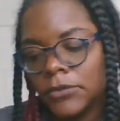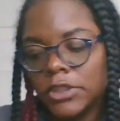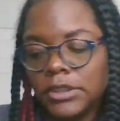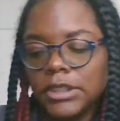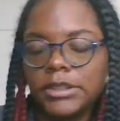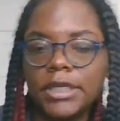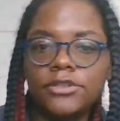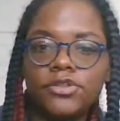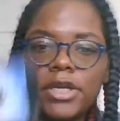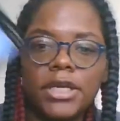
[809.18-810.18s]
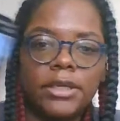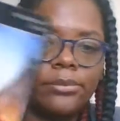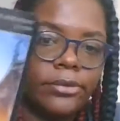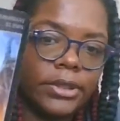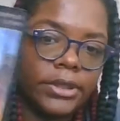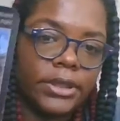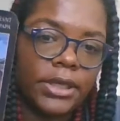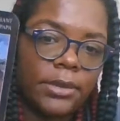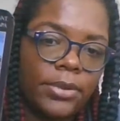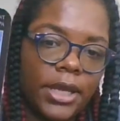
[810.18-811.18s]
Look at that dragon breathing.
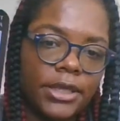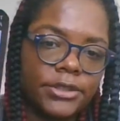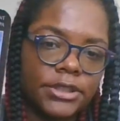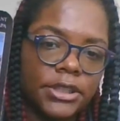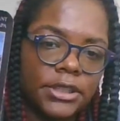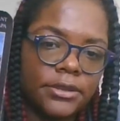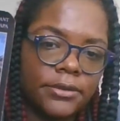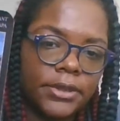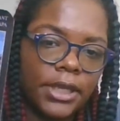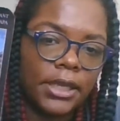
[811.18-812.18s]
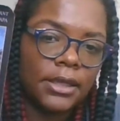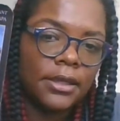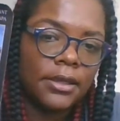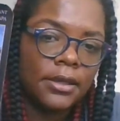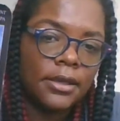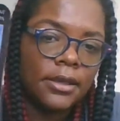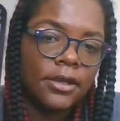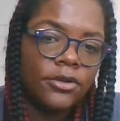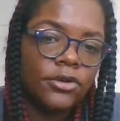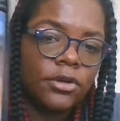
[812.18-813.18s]
They passionate, okay?
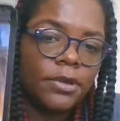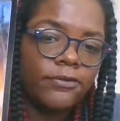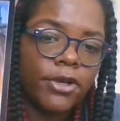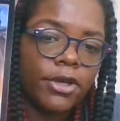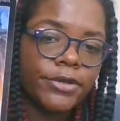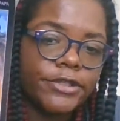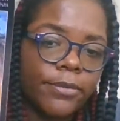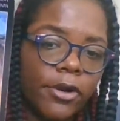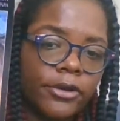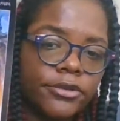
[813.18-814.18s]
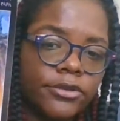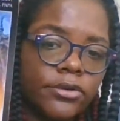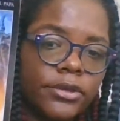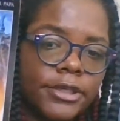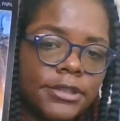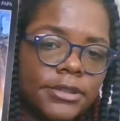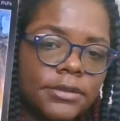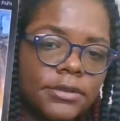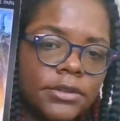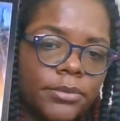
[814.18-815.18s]
You could be very smart, Taurus.
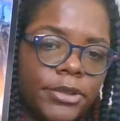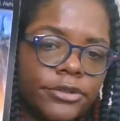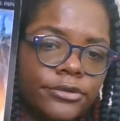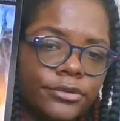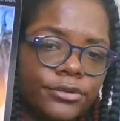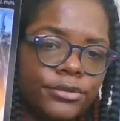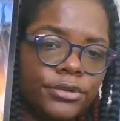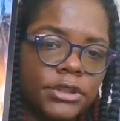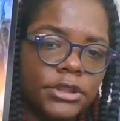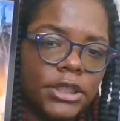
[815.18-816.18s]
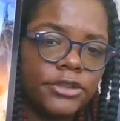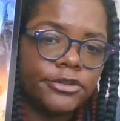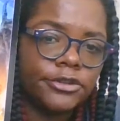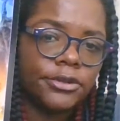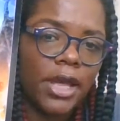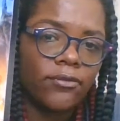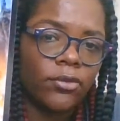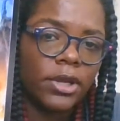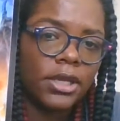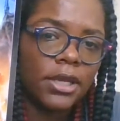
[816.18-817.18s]
Could be in school, a teacher, have
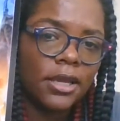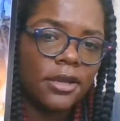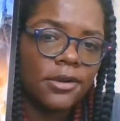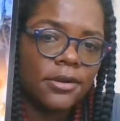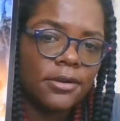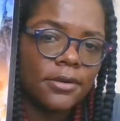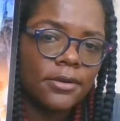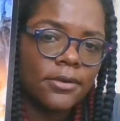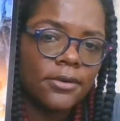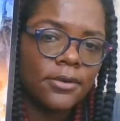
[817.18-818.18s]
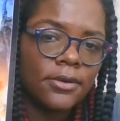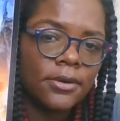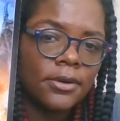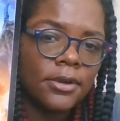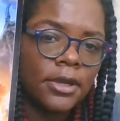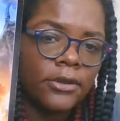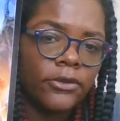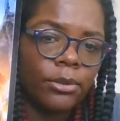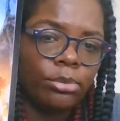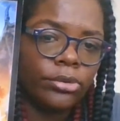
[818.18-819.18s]
red hair.
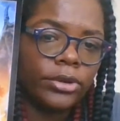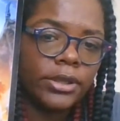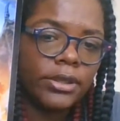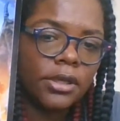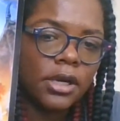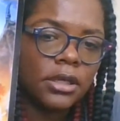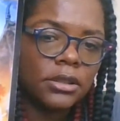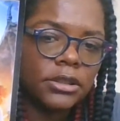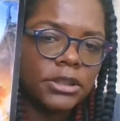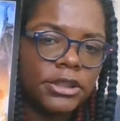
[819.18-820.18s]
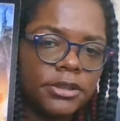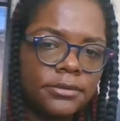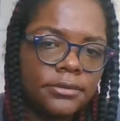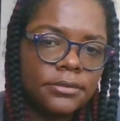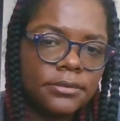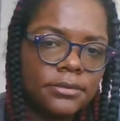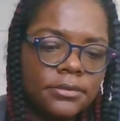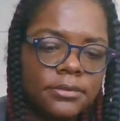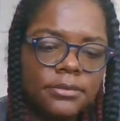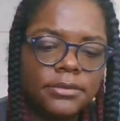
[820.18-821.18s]
They're breathing all on you.
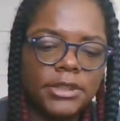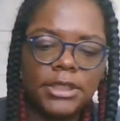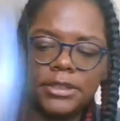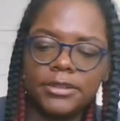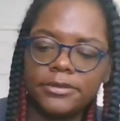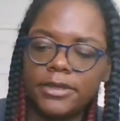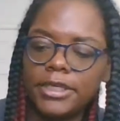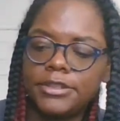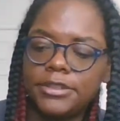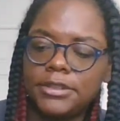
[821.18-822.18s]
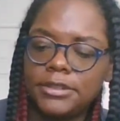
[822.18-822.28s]
Goodness gracious.